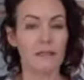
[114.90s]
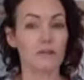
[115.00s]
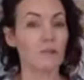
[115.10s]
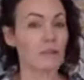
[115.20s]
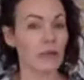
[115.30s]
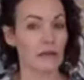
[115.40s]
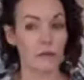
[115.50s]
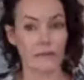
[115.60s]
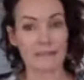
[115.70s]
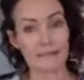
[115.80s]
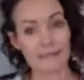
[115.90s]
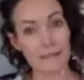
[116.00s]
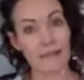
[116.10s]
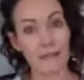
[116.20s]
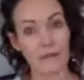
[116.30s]
You may not always
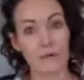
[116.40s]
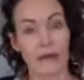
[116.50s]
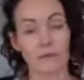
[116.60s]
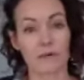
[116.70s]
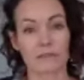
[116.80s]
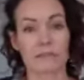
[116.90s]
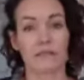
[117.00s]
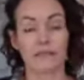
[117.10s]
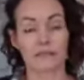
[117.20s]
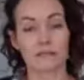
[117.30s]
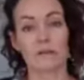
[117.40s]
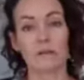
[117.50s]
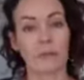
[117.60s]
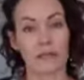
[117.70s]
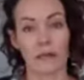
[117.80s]
see who that person is, or
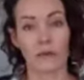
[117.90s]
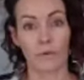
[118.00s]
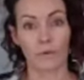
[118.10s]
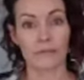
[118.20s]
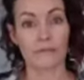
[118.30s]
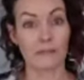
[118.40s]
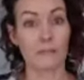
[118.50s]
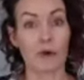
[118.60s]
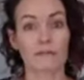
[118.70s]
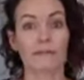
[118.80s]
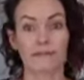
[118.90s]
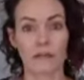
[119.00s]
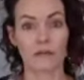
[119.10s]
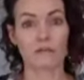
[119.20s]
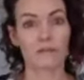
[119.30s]
you may not always see the process
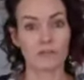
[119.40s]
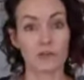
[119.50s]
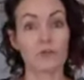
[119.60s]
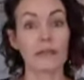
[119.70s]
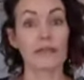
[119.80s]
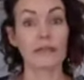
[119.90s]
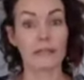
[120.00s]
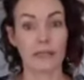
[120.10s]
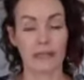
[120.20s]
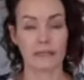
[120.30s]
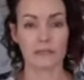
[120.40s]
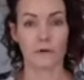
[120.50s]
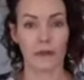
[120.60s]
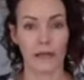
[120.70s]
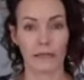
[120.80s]
that goes into creating an ideal
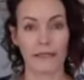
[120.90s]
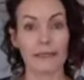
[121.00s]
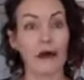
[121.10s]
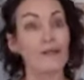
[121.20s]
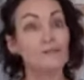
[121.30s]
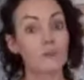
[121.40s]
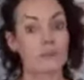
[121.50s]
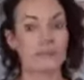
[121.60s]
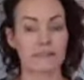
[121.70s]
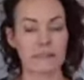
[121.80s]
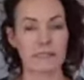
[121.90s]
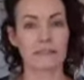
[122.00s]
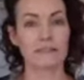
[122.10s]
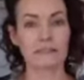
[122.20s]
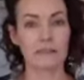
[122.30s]
client in other
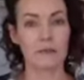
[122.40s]
businesses,